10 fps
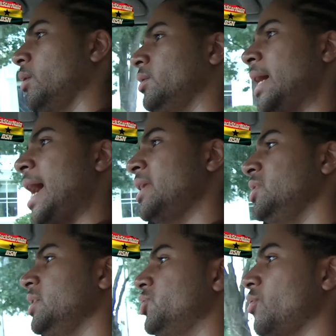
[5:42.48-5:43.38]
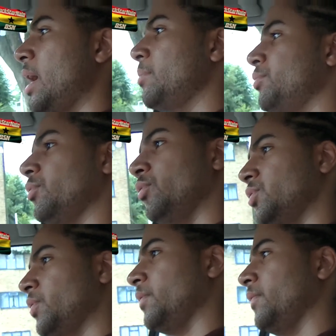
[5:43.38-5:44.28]
The Anyi tribe,
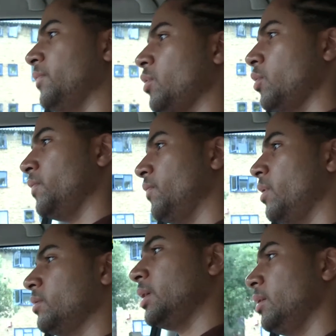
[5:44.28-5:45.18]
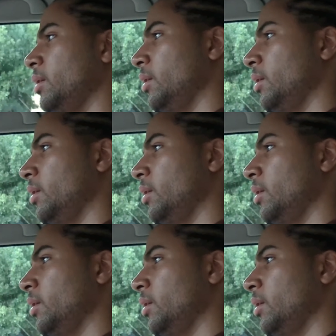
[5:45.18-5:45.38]
also from Cote d'Ivoire, they,